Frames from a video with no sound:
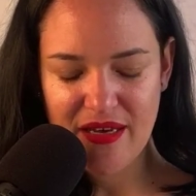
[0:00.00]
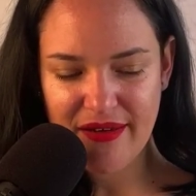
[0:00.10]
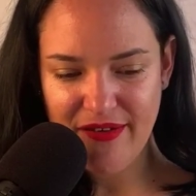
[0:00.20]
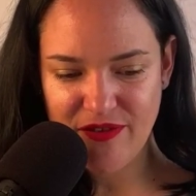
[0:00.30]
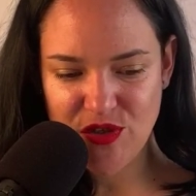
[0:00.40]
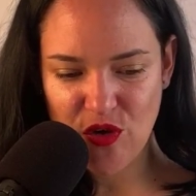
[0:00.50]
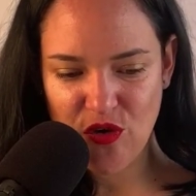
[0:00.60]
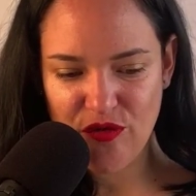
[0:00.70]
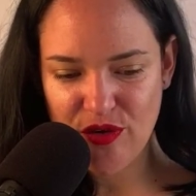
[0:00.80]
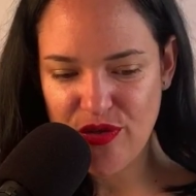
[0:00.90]
If it's
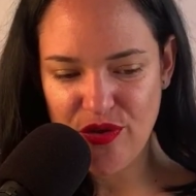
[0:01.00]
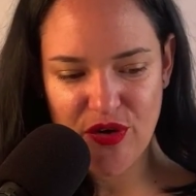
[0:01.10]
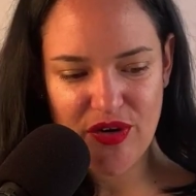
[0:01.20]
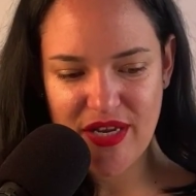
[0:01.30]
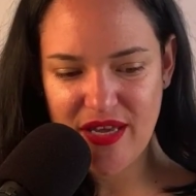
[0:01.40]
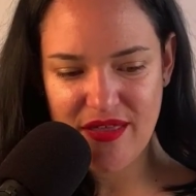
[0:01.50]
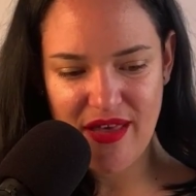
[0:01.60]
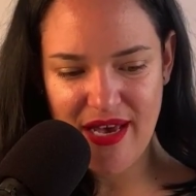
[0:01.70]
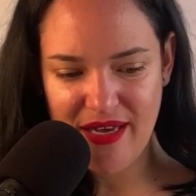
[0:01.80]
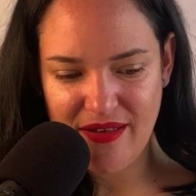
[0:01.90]
over 30,
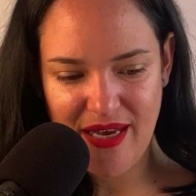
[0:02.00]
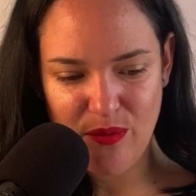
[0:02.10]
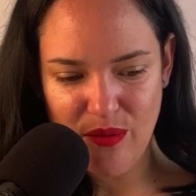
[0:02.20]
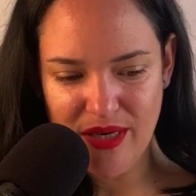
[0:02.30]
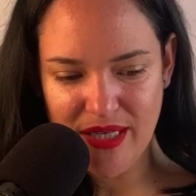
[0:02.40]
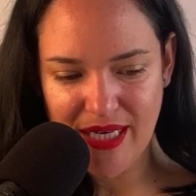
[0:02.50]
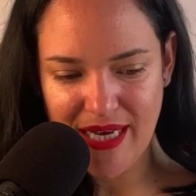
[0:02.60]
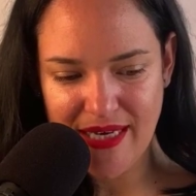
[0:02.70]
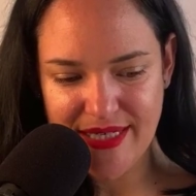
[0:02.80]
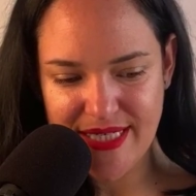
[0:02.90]
that really
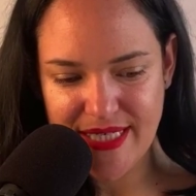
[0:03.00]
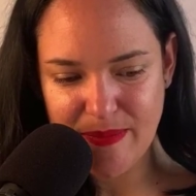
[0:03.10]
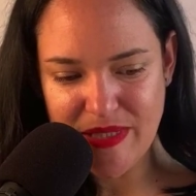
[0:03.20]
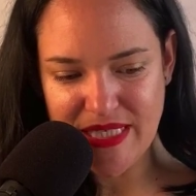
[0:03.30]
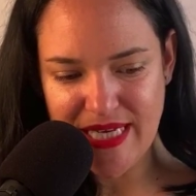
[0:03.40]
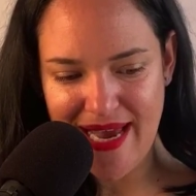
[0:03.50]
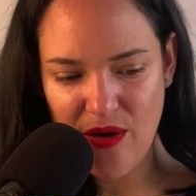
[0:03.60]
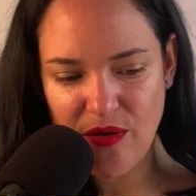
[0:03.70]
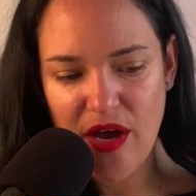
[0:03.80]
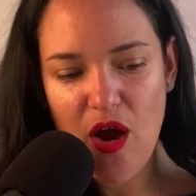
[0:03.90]
kind of dips
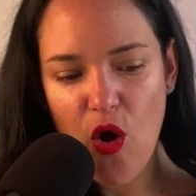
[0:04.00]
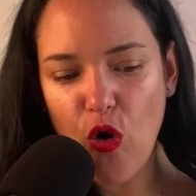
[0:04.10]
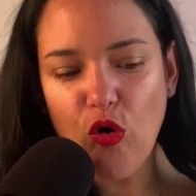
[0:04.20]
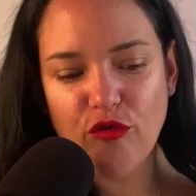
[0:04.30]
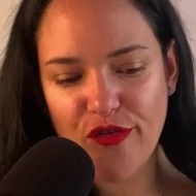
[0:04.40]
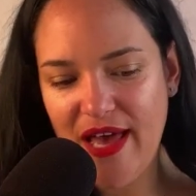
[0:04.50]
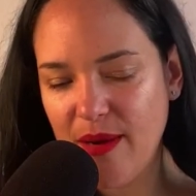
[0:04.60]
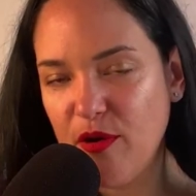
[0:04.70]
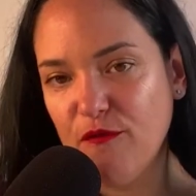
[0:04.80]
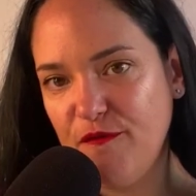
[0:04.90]
down over that
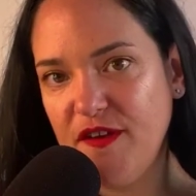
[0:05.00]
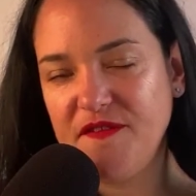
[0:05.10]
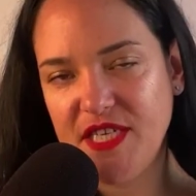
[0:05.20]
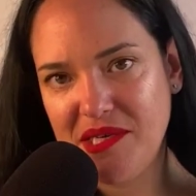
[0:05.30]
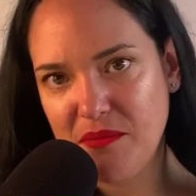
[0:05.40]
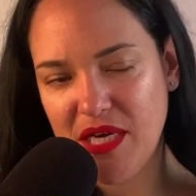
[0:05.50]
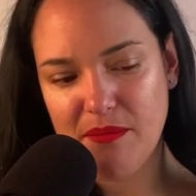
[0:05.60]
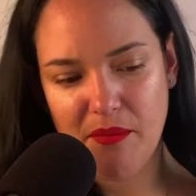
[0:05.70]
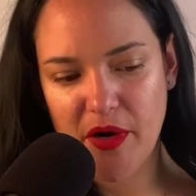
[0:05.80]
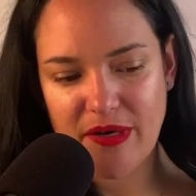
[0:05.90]
about 15-minute
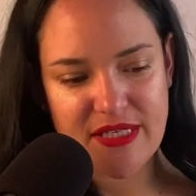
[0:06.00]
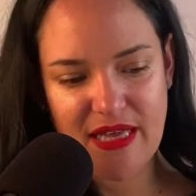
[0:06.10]
marks.